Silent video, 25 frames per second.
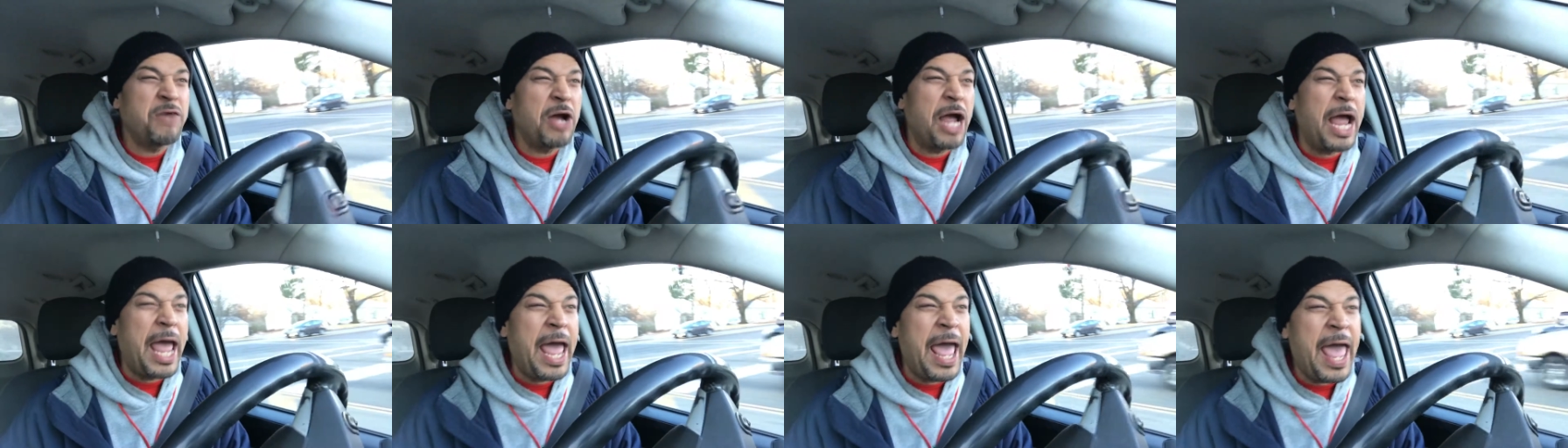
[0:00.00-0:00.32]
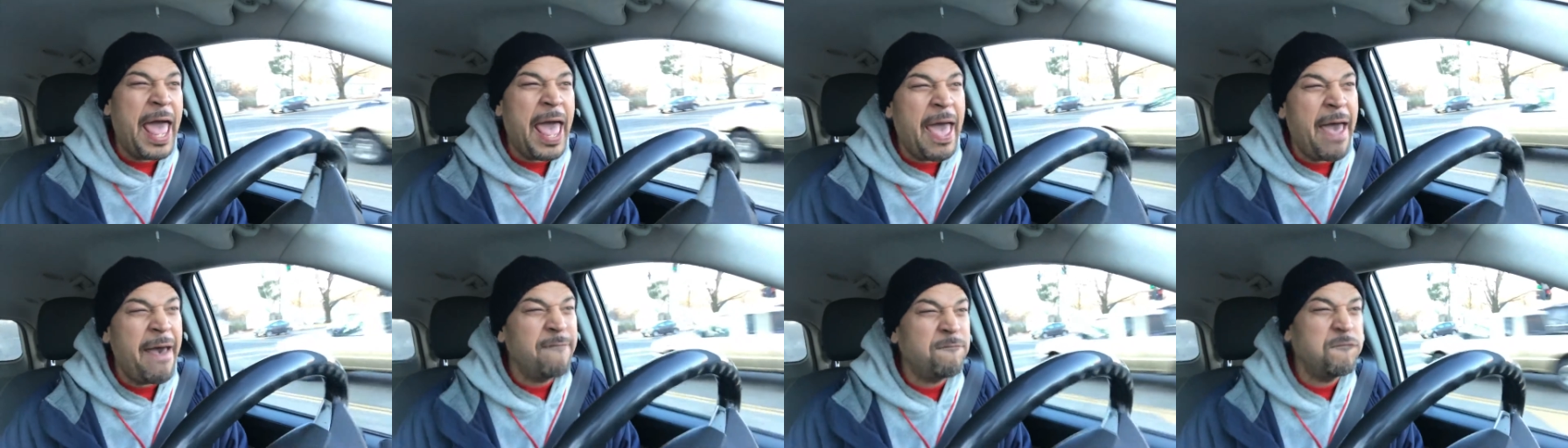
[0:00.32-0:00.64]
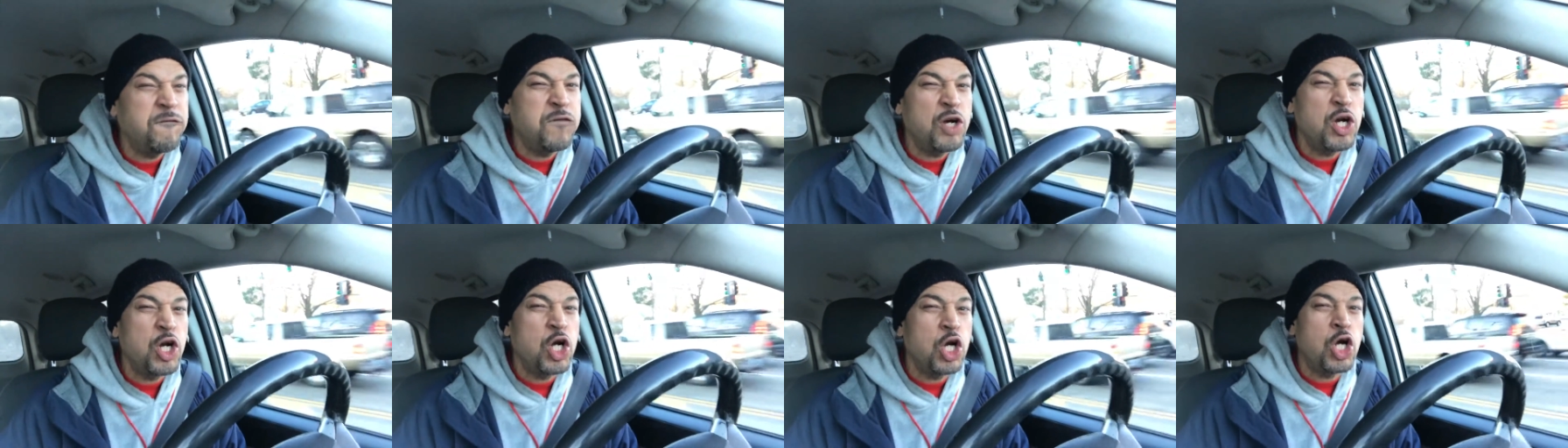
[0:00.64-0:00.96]

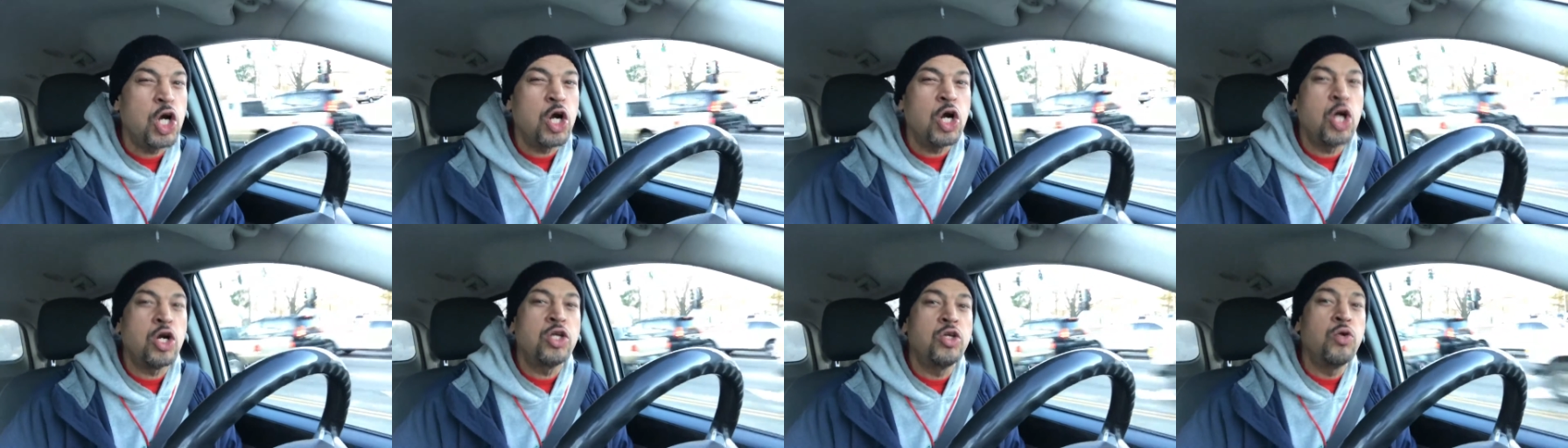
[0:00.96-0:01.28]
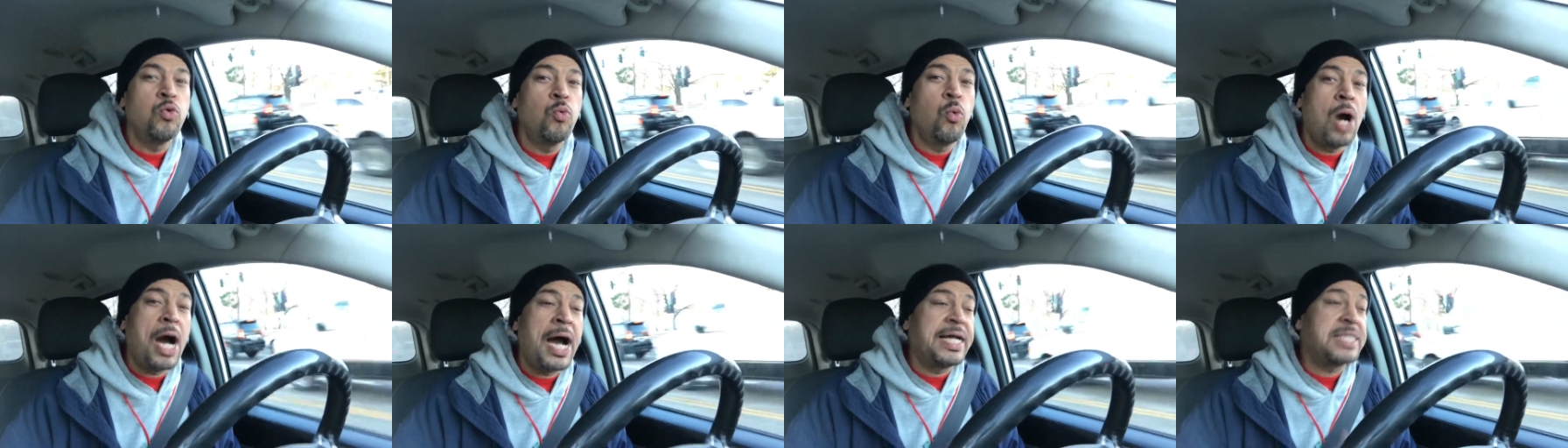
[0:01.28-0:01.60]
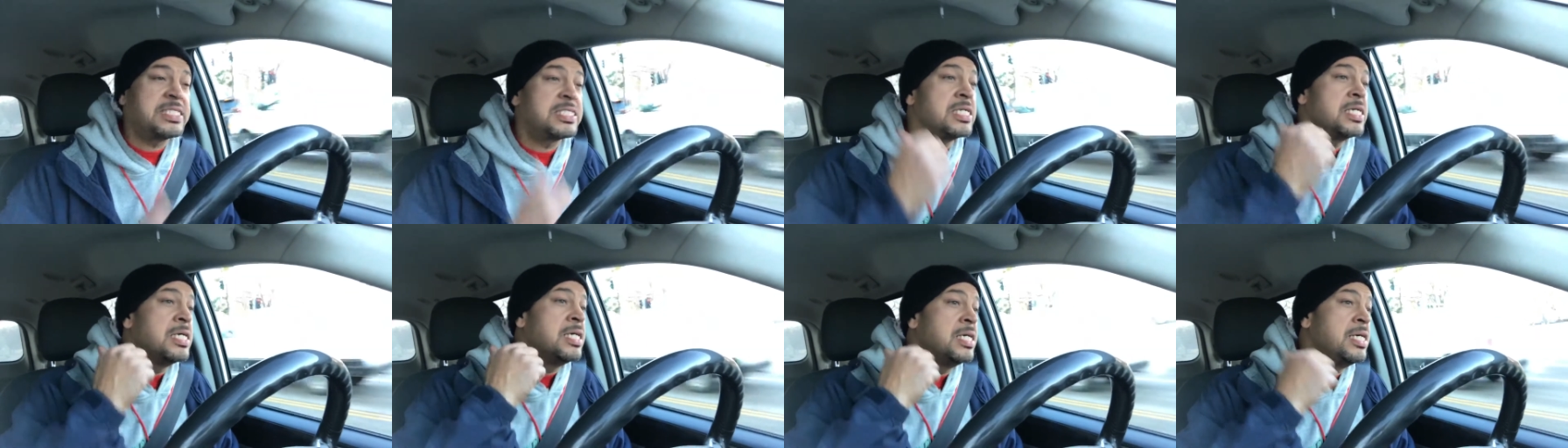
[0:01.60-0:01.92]
forever. You
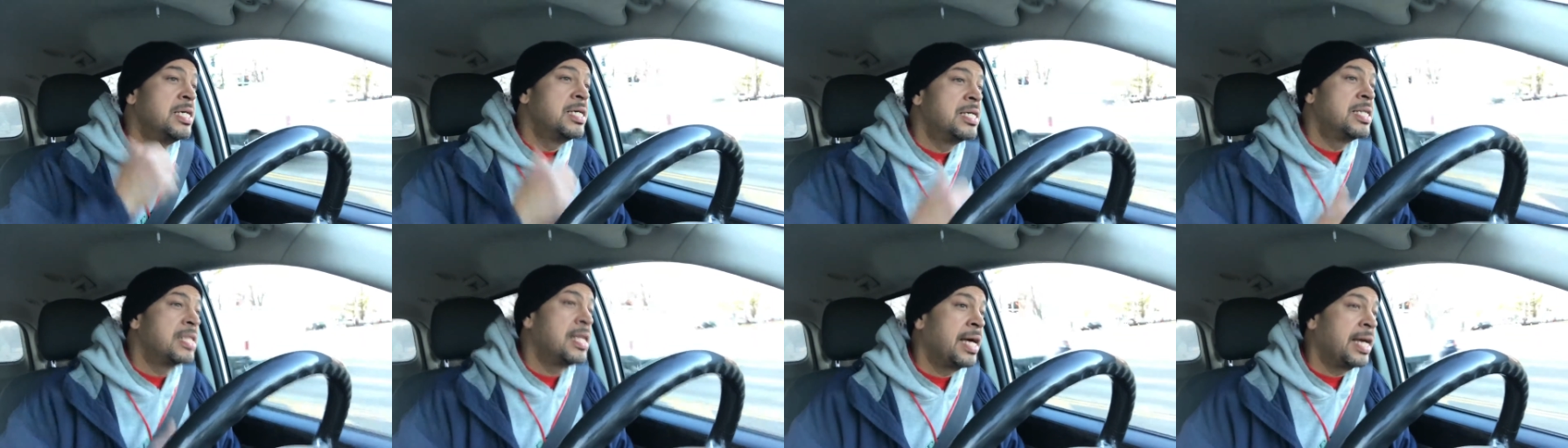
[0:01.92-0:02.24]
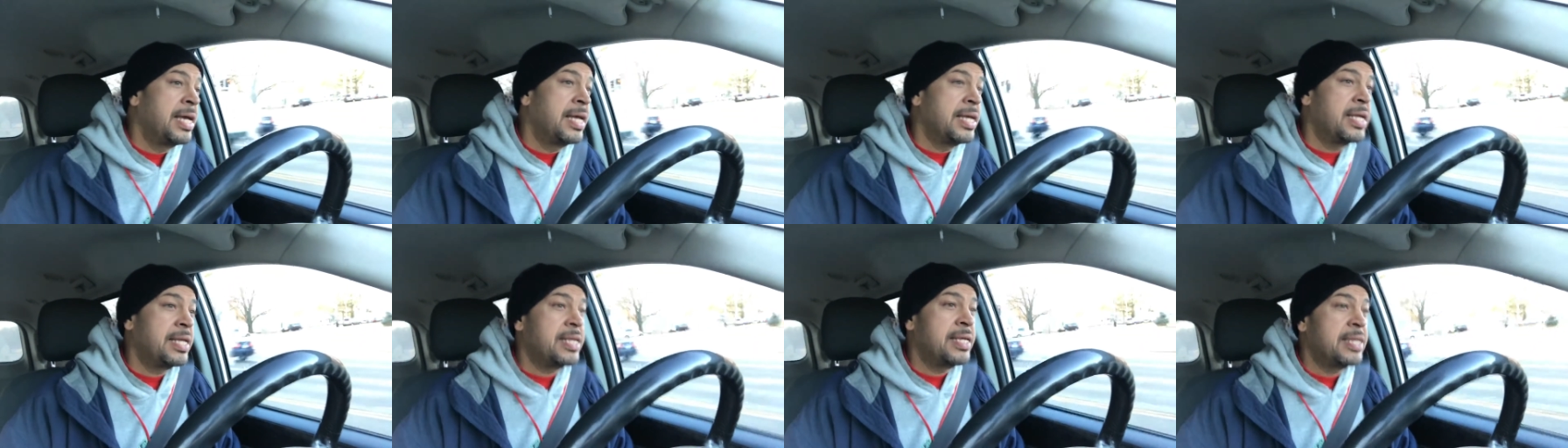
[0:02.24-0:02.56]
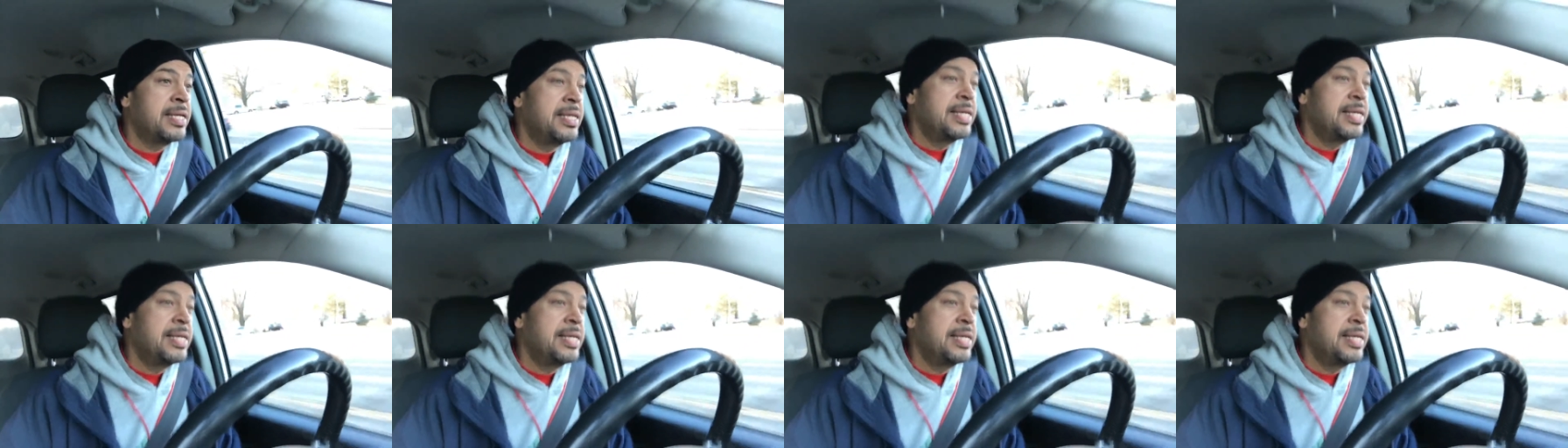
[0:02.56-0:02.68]
watch like